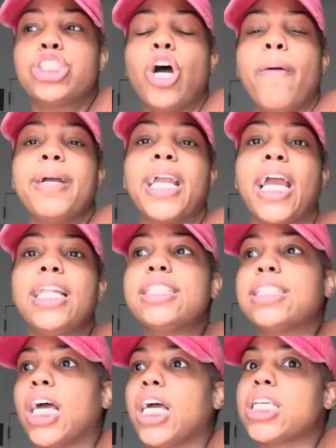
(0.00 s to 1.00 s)
So
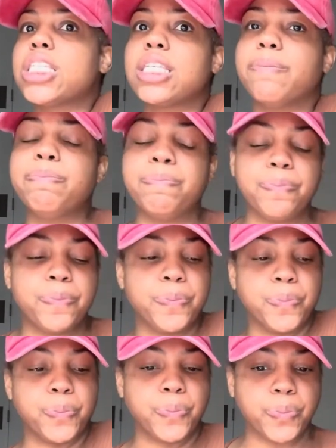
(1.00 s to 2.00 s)
Michaela says,
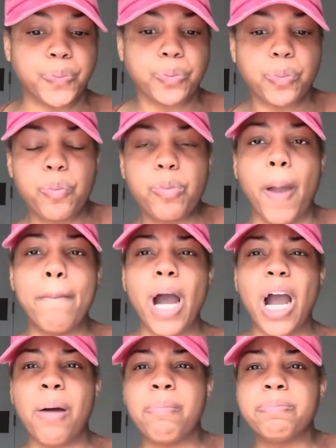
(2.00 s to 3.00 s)

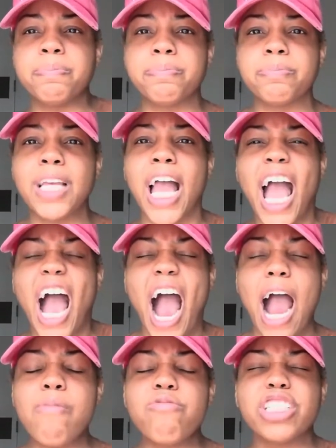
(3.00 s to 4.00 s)
Mom,
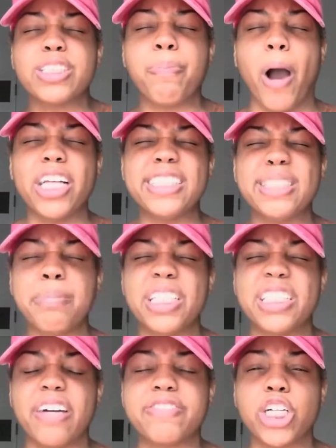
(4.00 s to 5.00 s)
I'm responsible
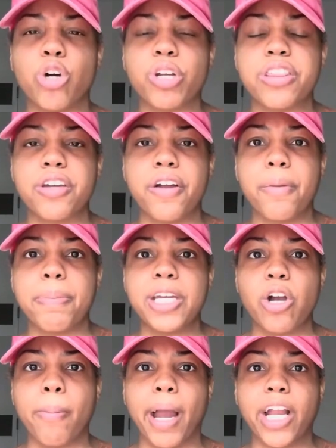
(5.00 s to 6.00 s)
enough to go to
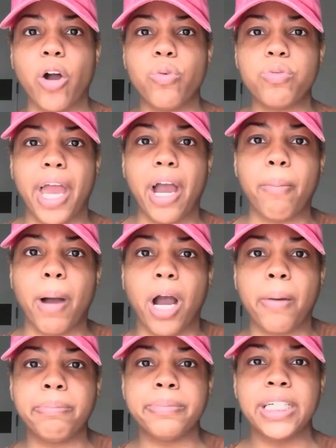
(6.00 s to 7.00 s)
therapy on my own now,
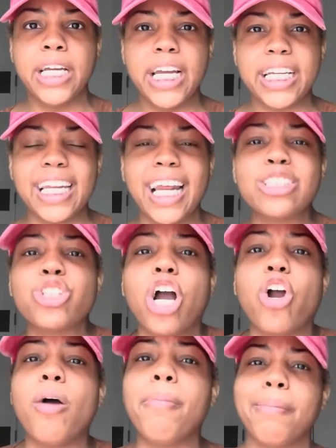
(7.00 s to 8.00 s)
Mom. Can I
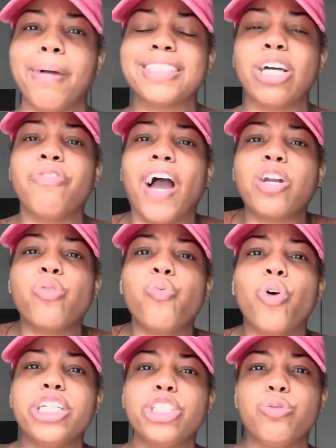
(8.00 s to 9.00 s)
start going by myself? I don't
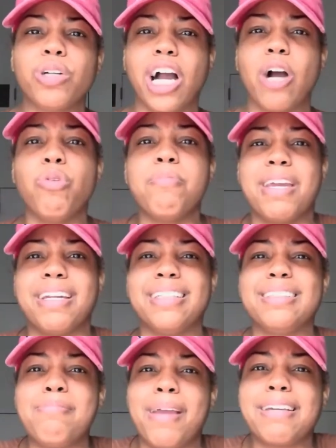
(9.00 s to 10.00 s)
want you to come with me. It
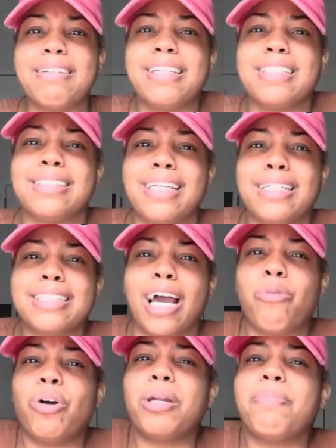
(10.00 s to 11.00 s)
doesn't make any sense. I
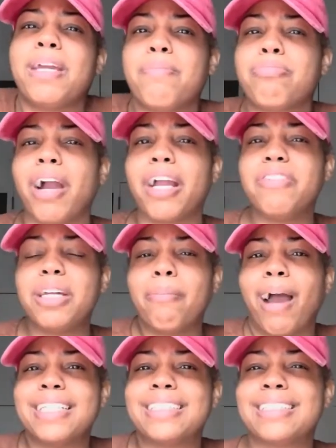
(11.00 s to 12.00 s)
want to be in private in
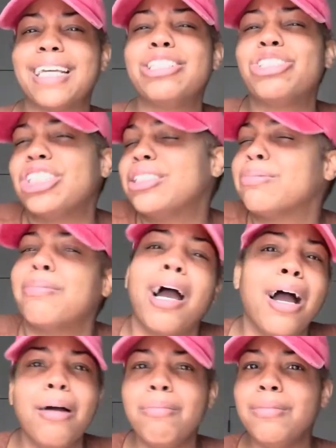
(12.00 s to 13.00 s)
my sessions,
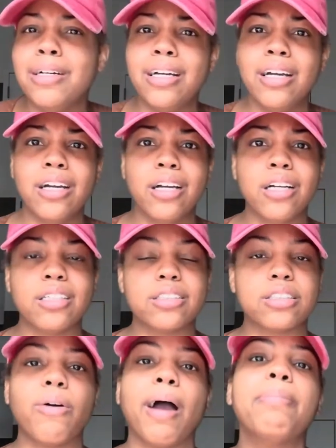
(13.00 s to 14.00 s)
Mom.
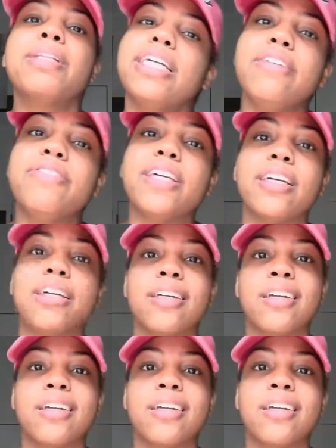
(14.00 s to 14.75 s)
So I believed it.